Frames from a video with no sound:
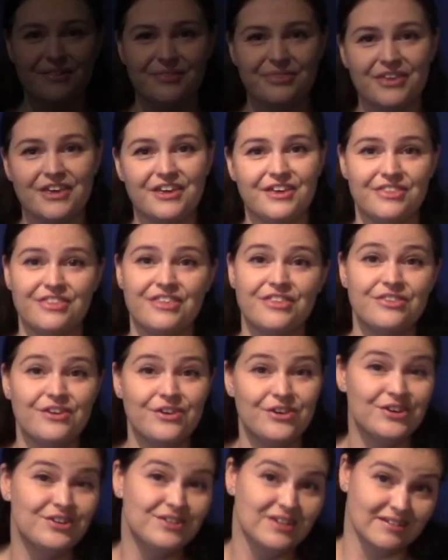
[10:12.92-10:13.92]
The
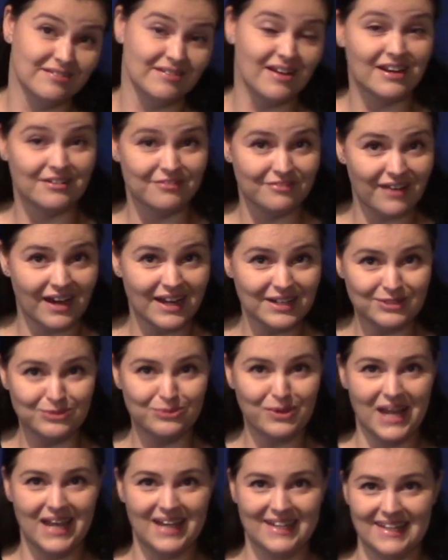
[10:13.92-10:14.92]
third and final
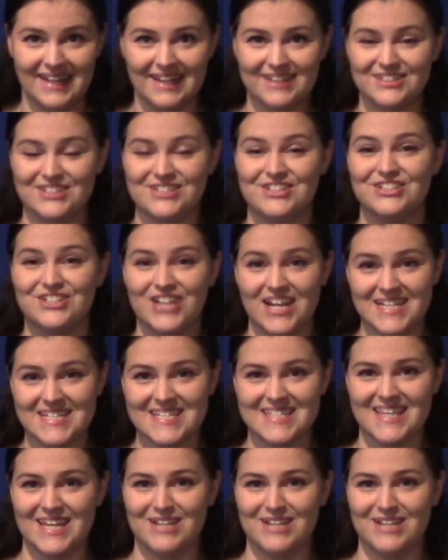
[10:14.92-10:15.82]
way I'd like to suggest